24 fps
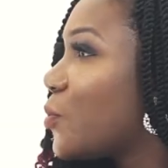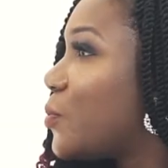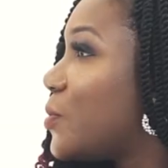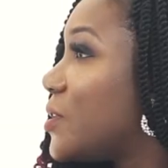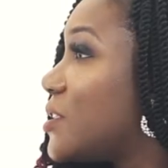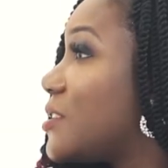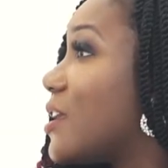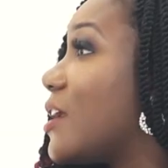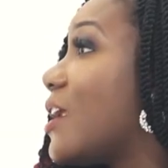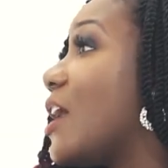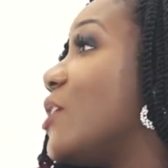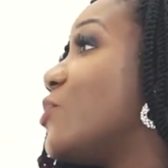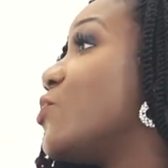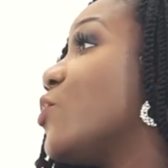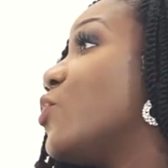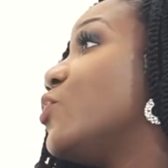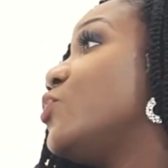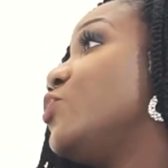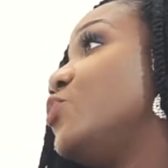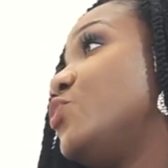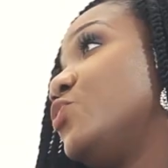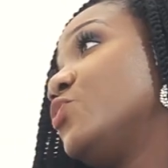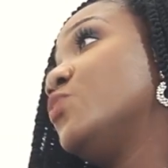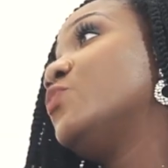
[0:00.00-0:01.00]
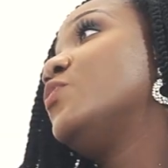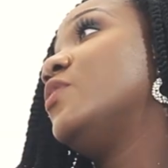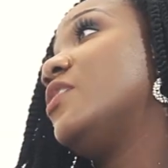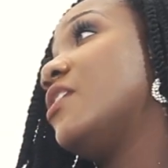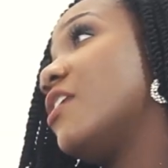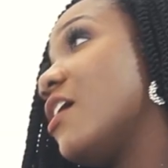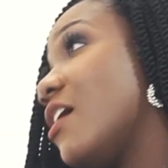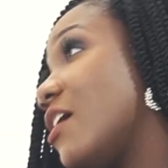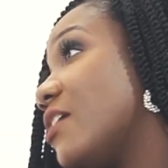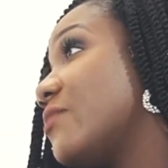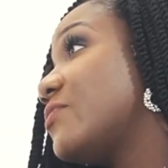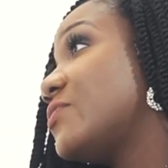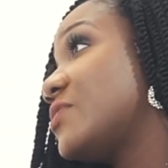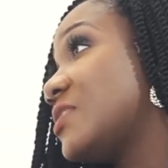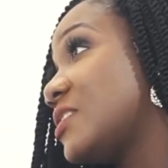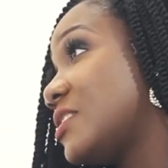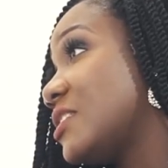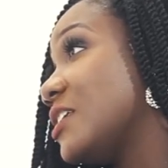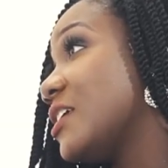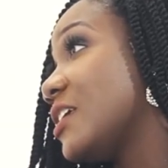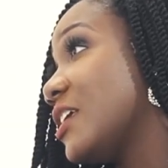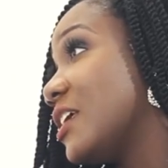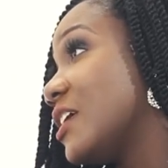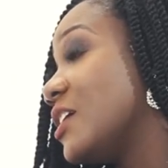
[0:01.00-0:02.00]
piece that I know you love
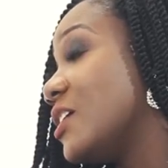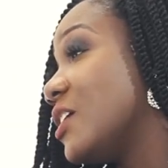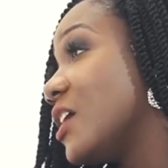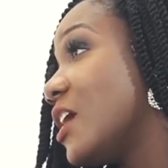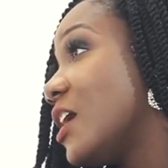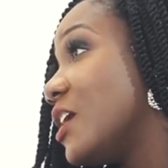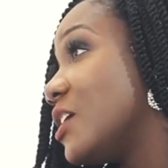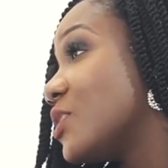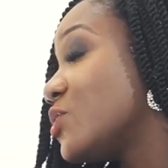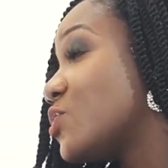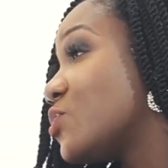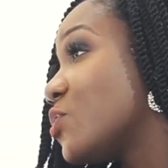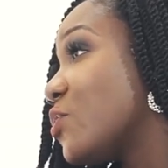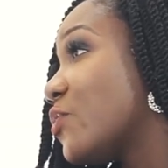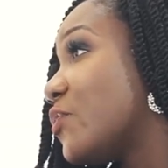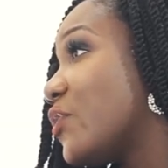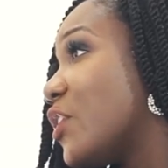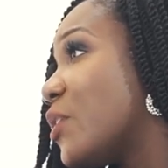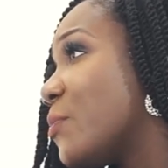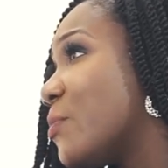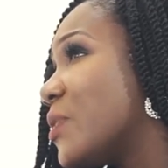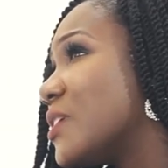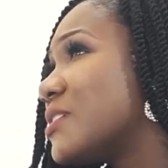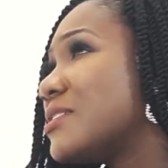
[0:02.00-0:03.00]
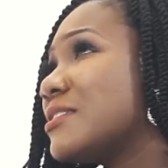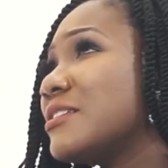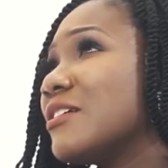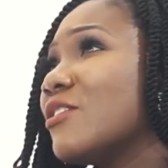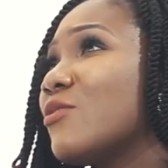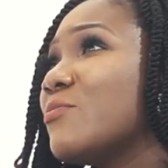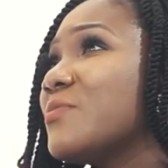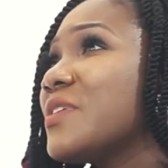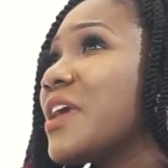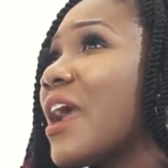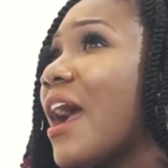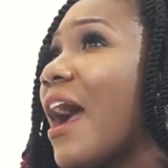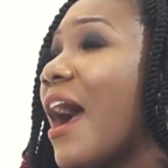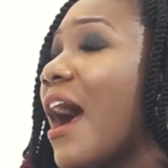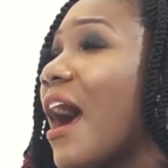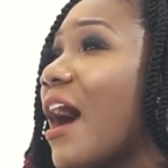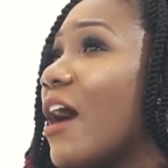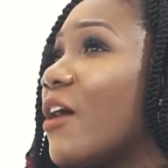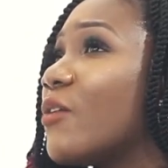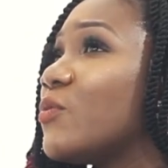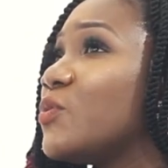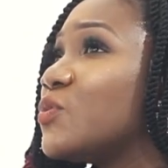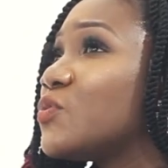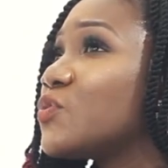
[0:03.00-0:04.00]
singing so very much. Tell me
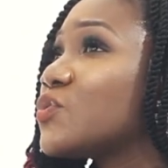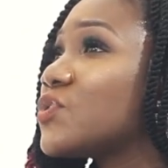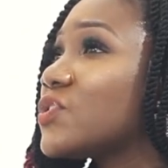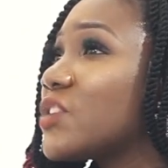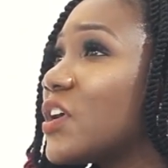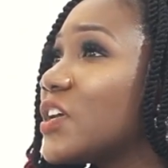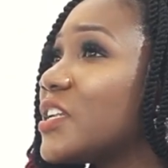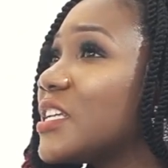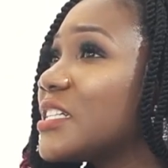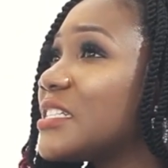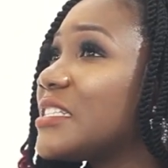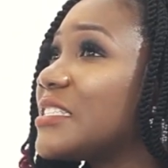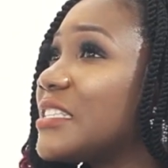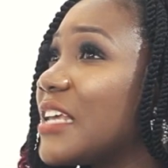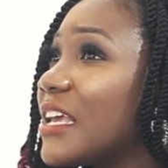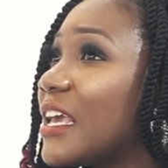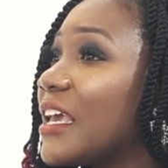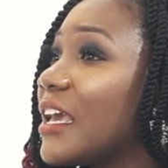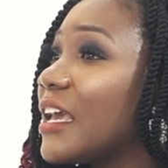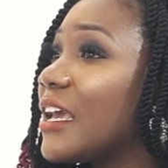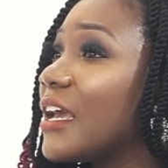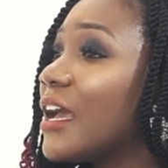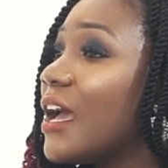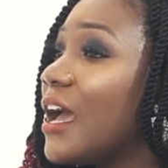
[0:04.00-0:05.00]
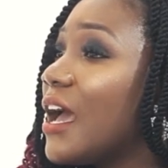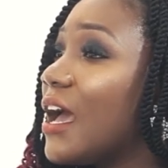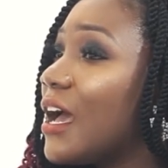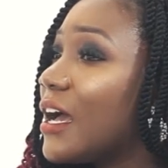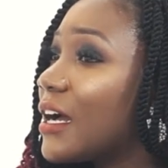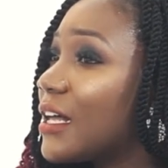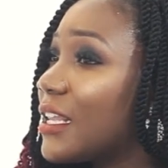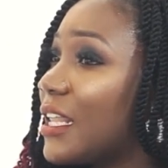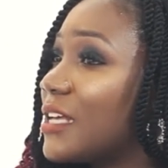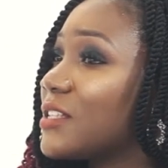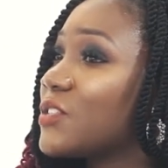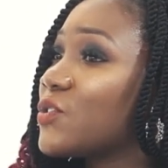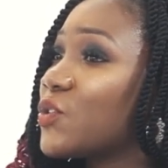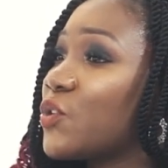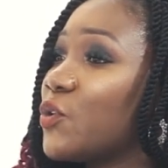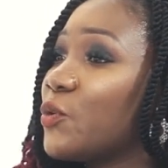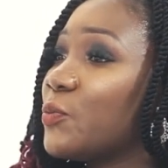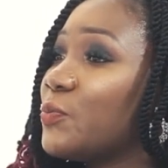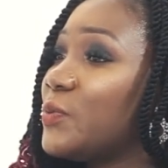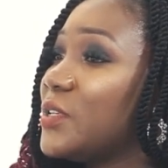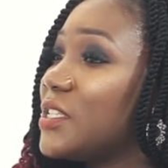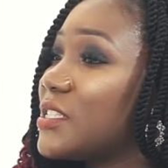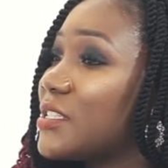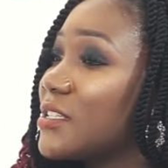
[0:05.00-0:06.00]
how you started singing classical
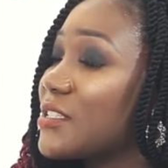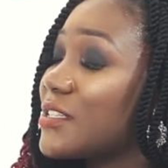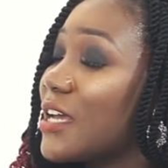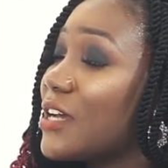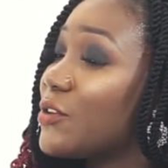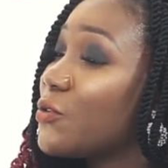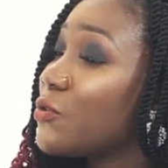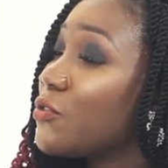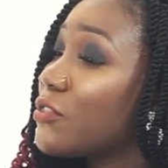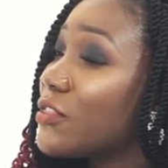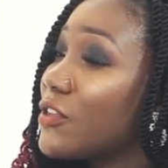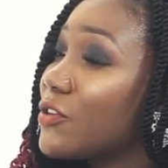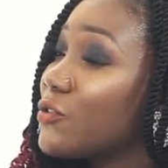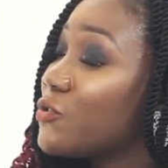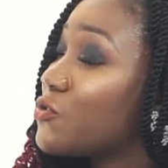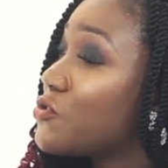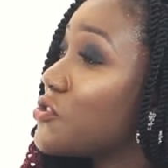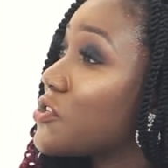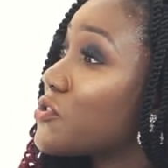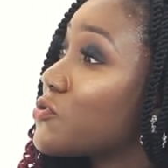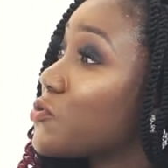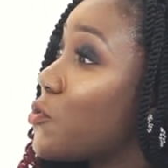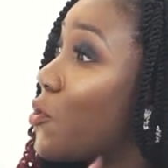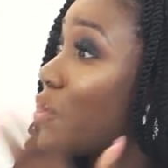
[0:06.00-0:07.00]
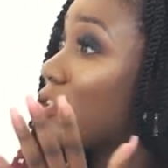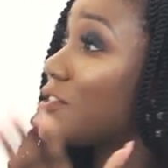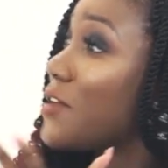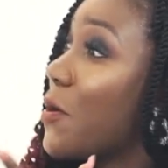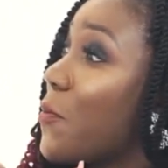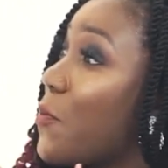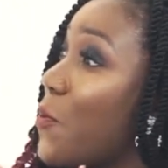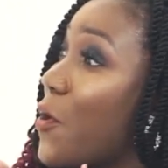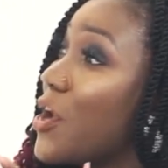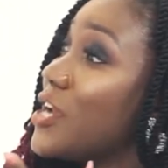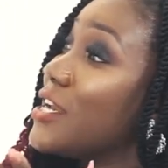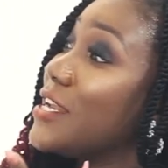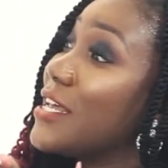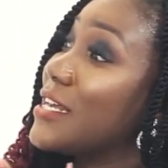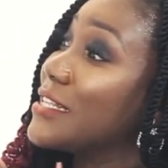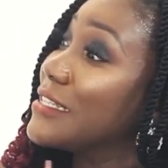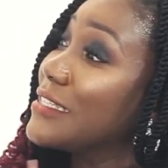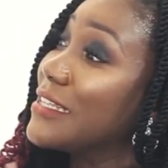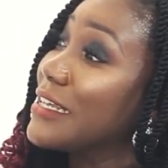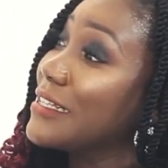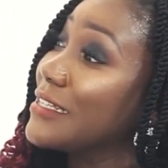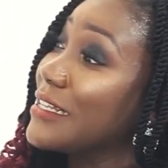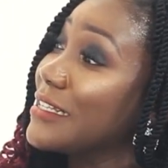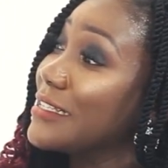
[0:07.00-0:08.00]
pieces. I don't think you just got up one day and
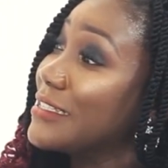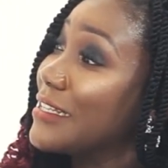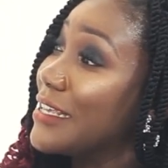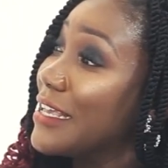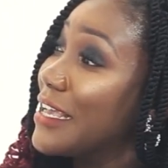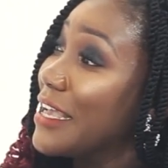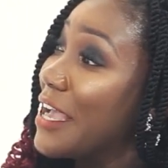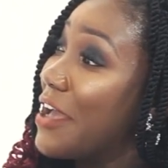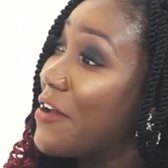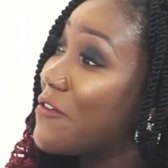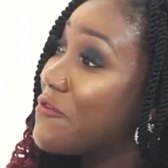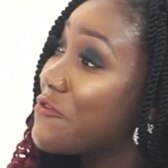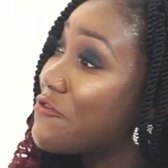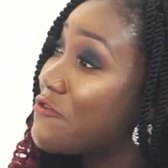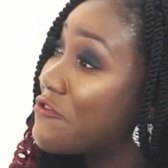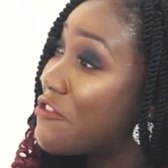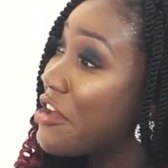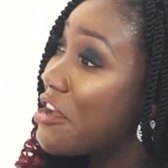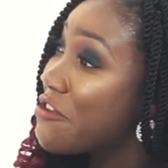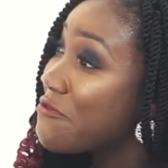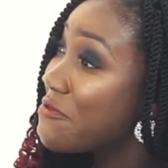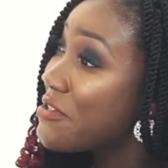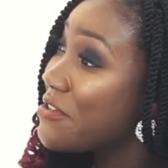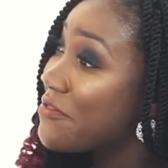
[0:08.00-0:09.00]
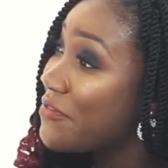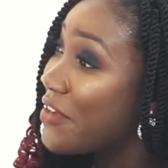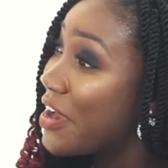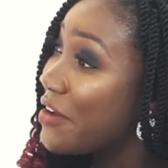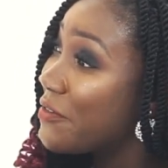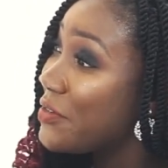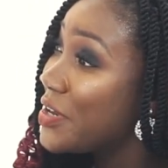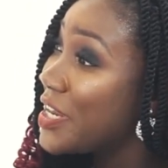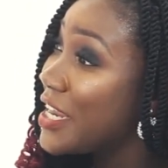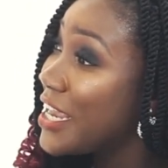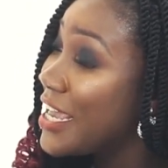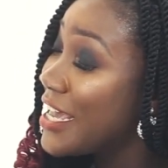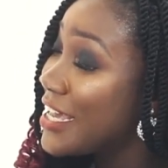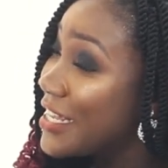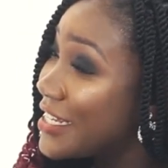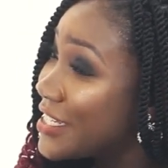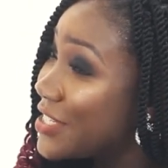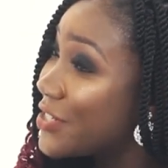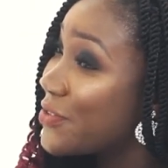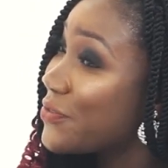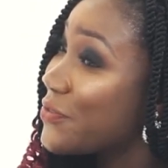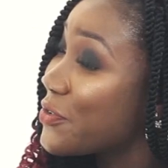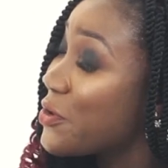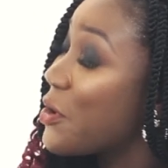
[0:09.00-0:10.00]
started singing a very, very
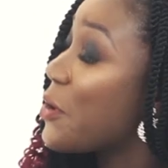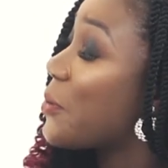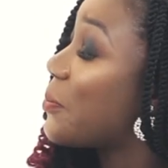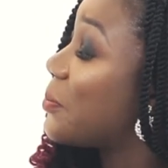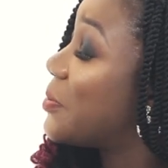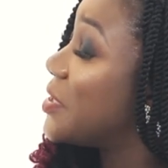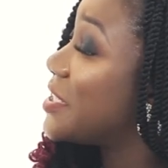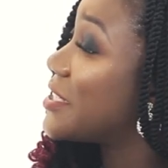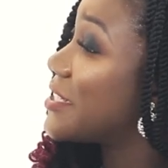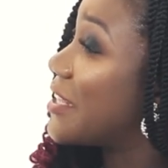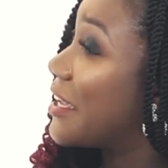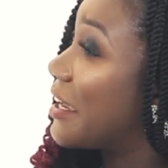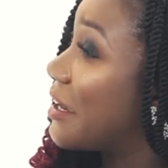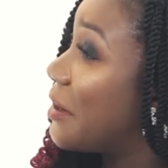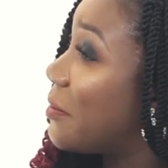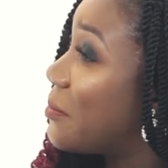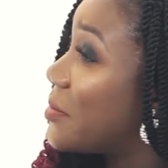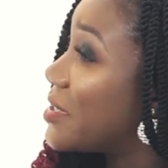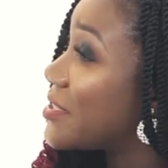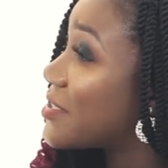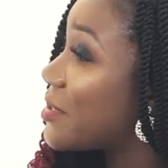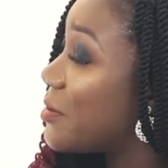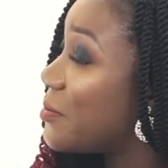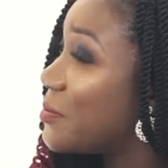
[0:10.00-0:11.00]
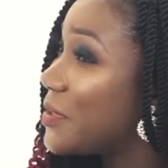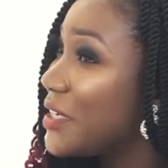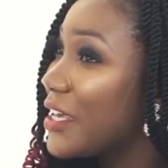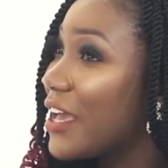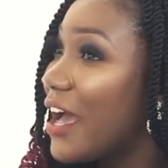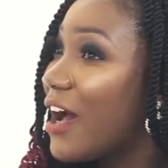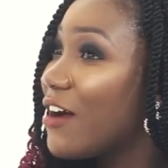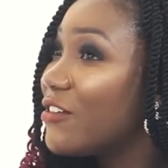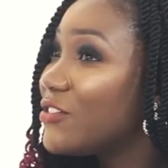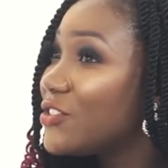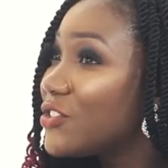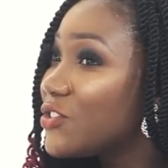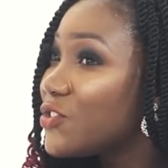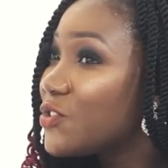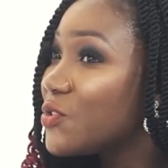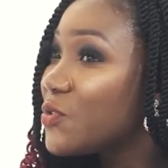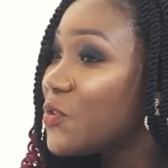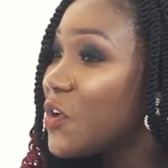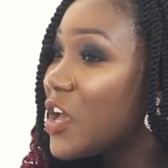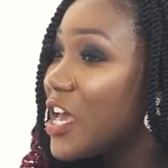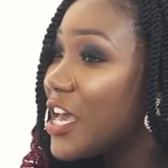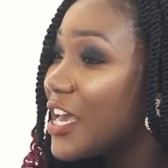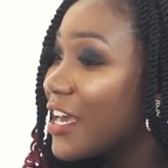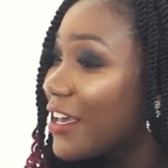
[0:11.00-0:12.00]
difficult piece like Amezami. How did
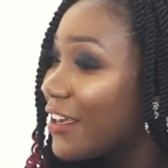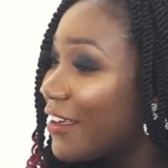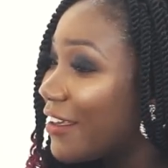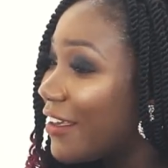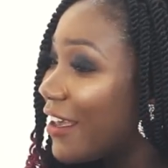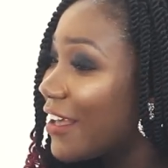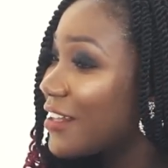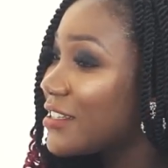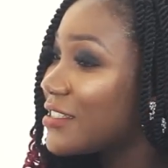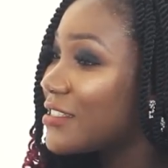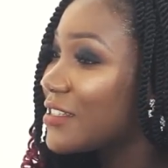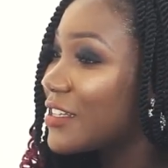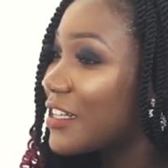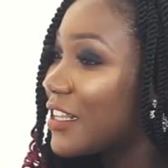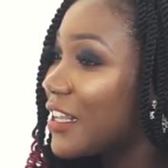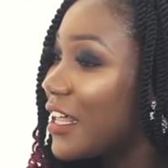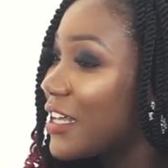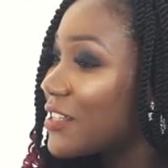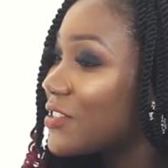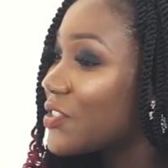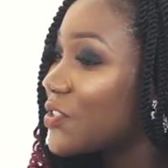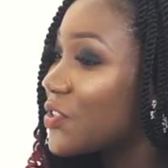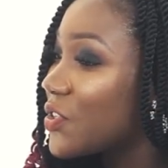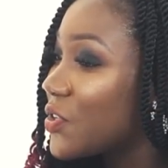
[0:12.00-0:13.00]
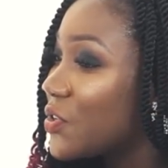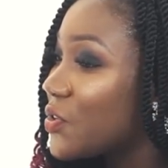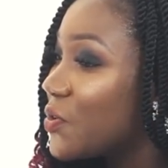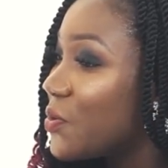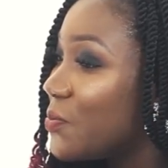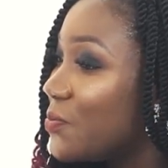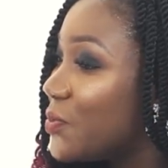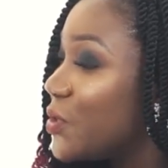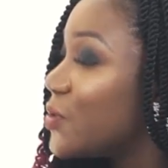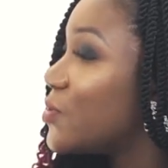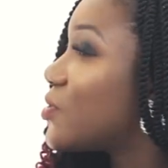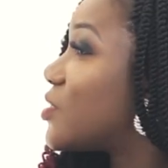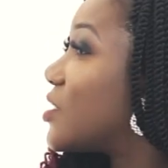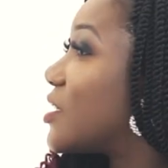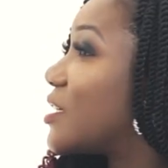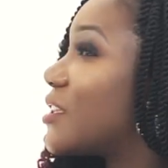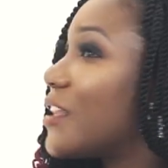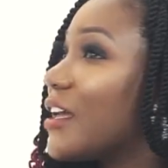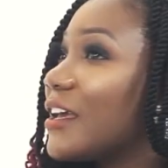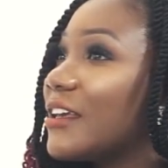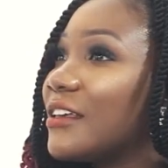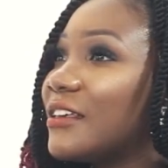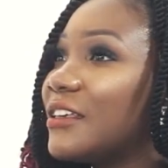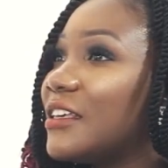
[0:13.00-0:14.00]
you get to classical music?
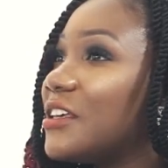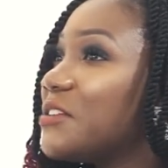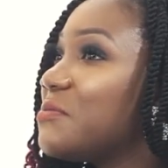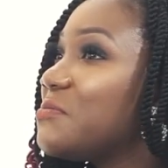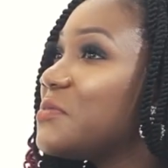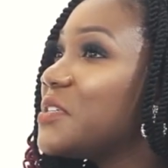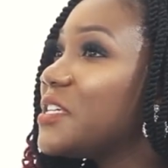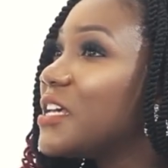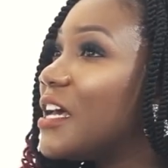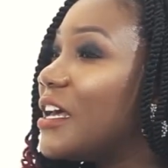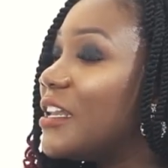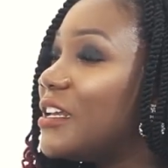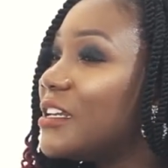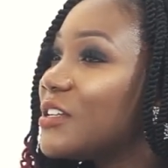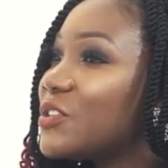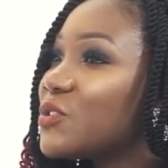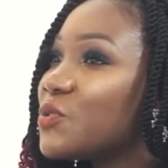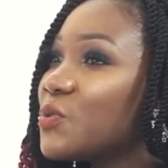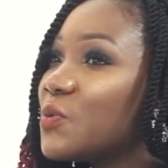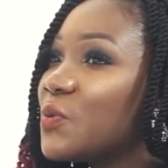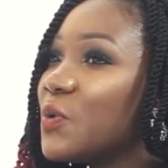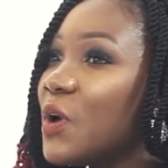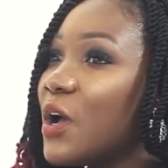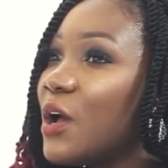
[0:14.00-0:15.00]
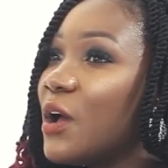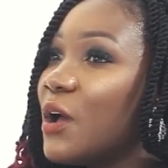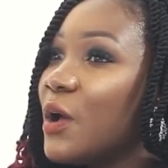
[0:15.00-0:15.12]
Like, give me a little,